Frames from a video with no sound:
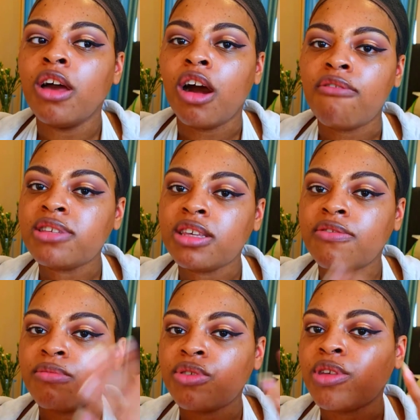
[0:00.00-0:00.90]
obviously
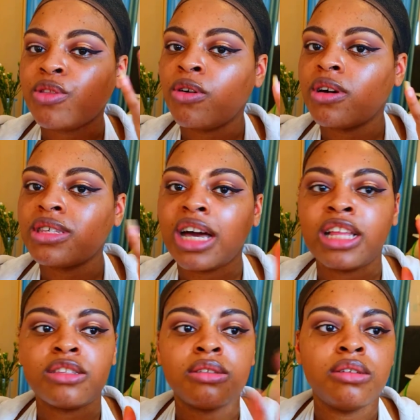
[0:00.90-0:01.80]
from doing looks
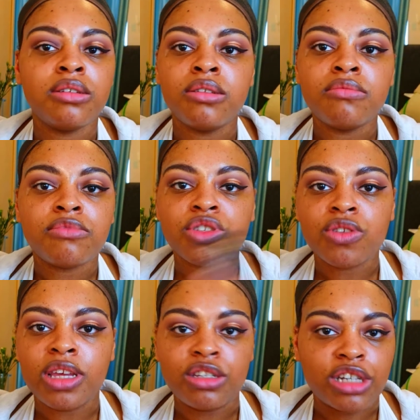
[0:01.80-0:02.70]
and
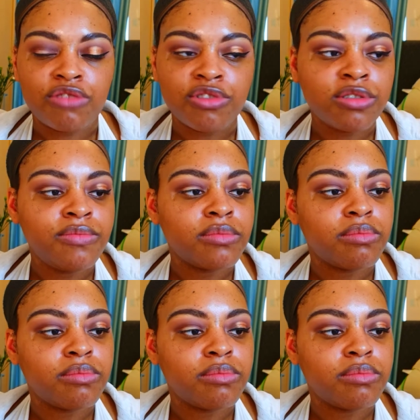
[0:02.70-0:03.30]
just in general.